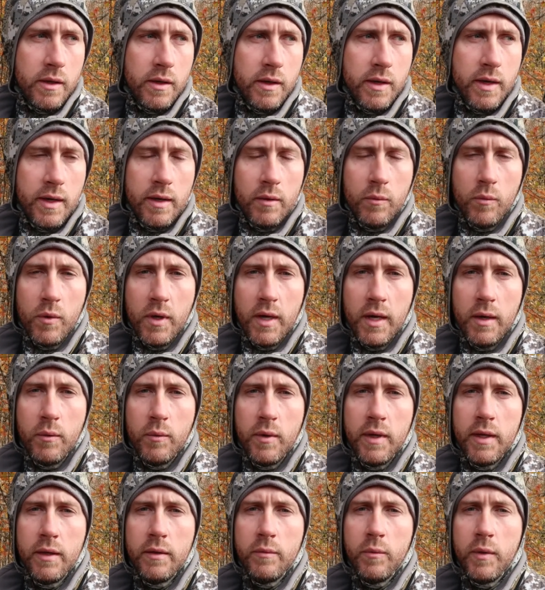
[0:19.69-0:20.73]
kind of what I
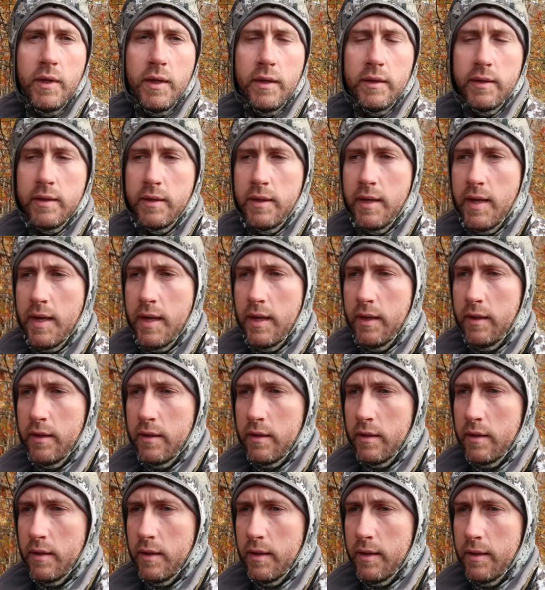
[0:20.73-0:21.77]
went with today.
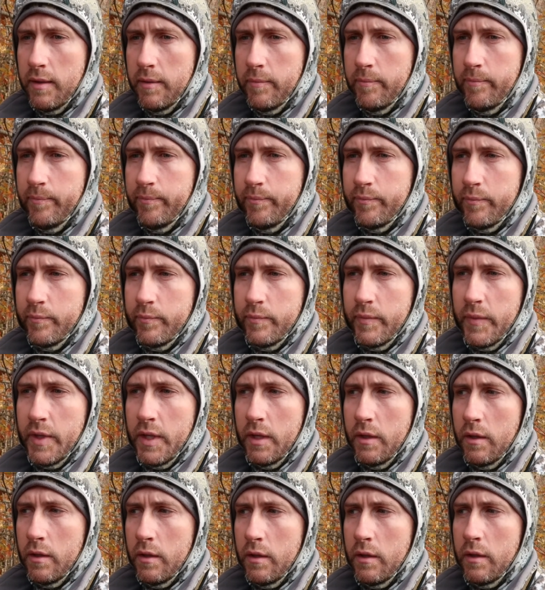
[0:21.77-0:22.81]
Um,
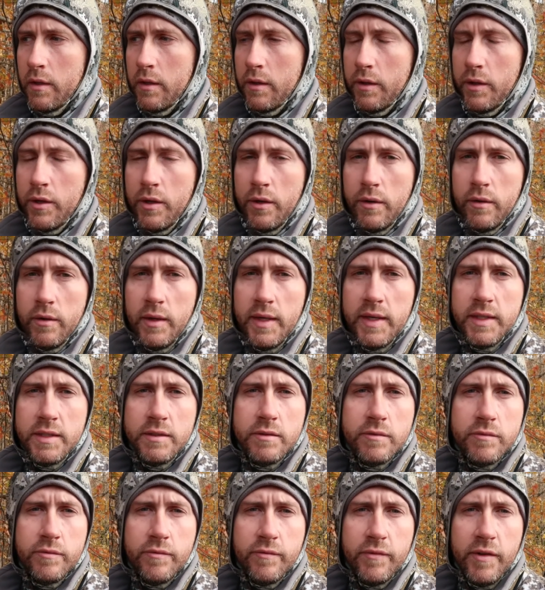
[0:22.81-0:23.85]
currently
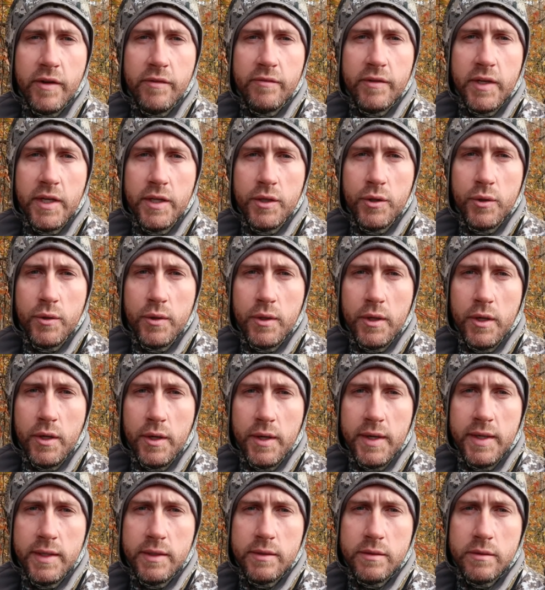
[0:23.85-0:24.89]
it's 52
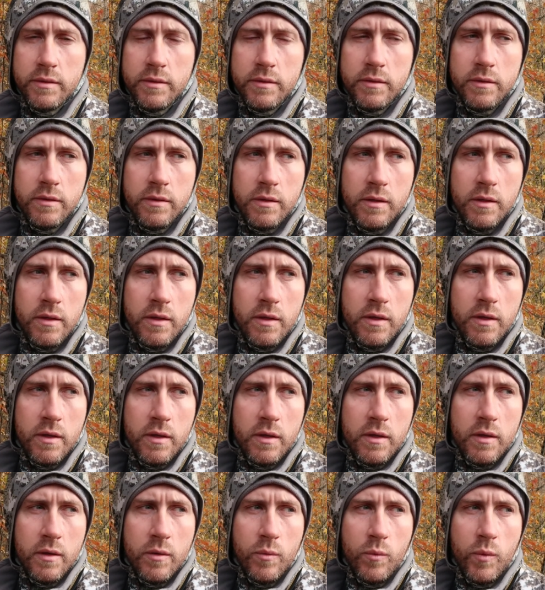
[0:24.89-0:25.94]
degrees
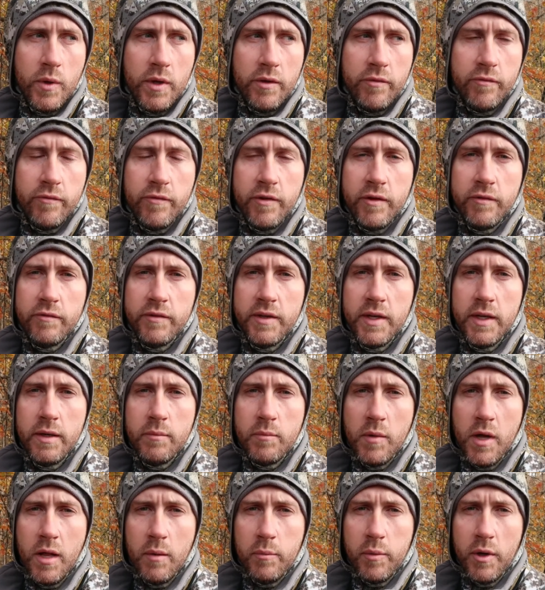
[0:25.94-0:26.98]
with
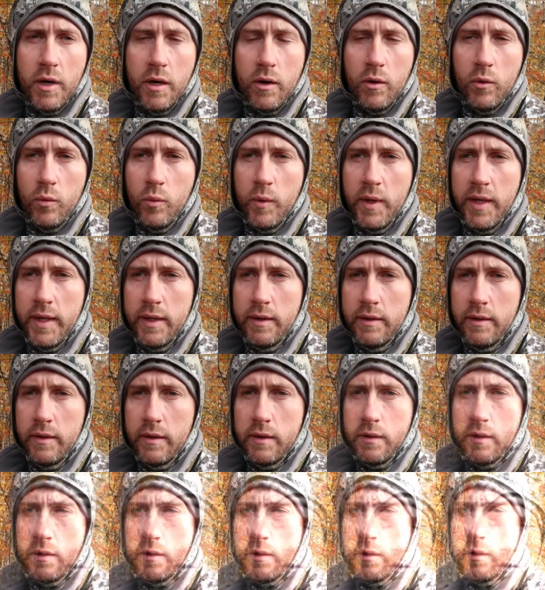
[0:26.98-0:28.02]
15 mile per hour wind.
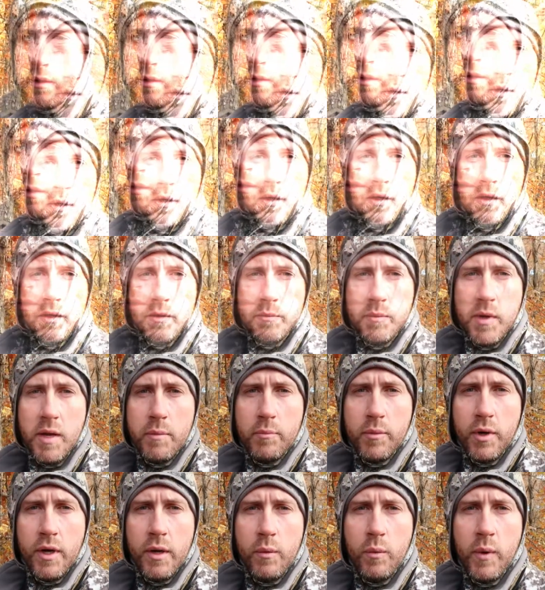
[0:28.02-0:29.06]
It's
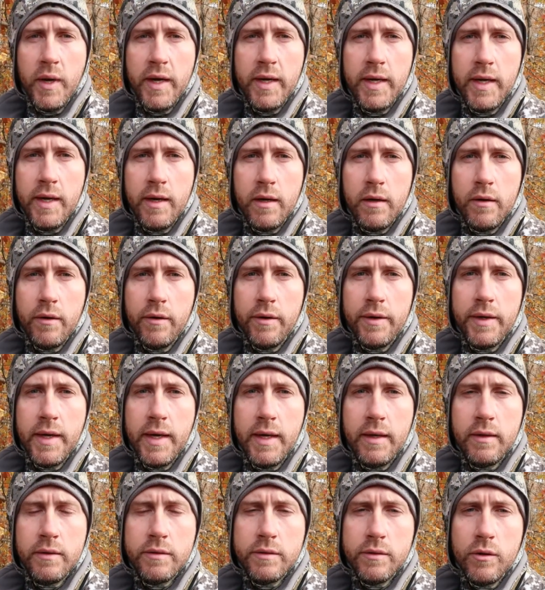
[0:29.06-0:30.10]
been pretty windy here all
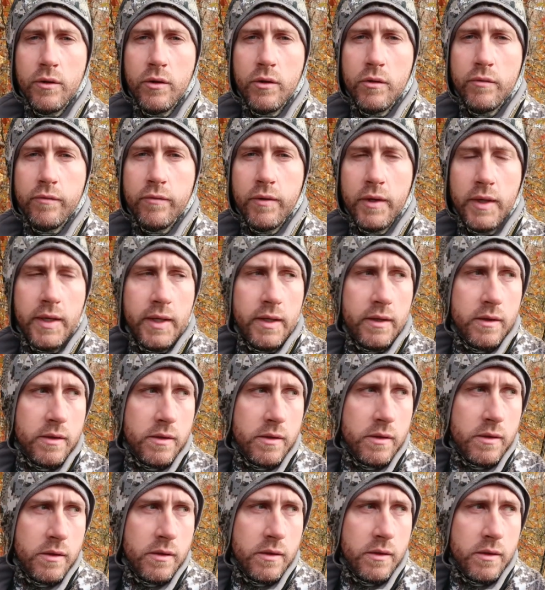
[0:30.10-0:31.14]
day, so hopefully
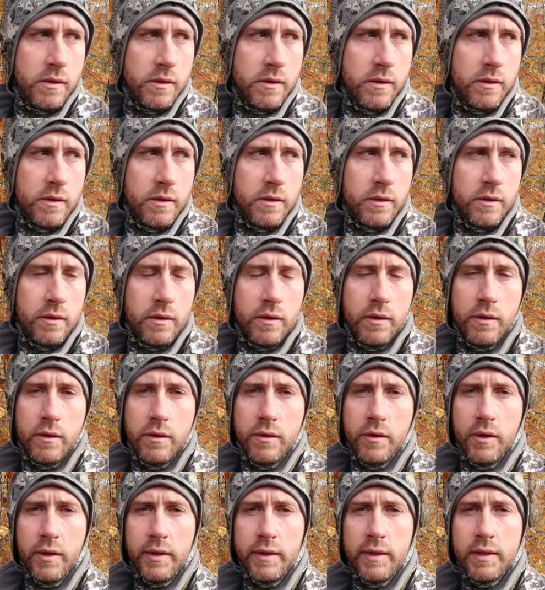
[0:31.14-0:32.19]

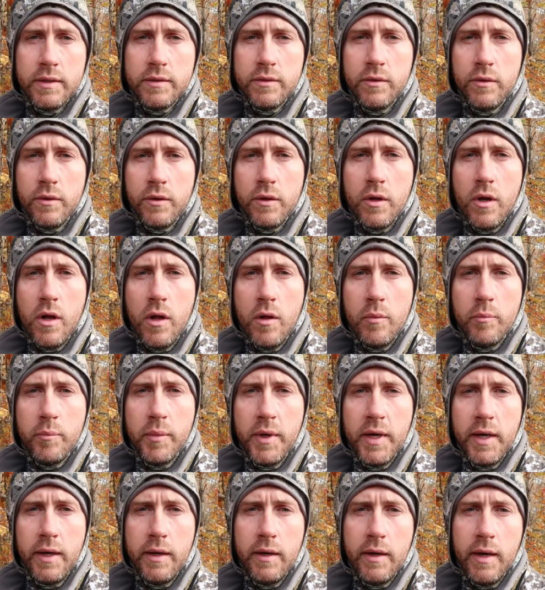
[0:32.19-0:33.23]
during this little calm
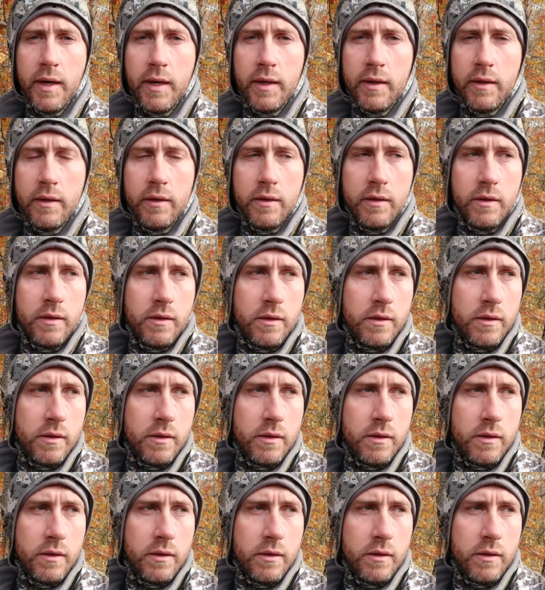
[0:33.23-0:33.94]
period I can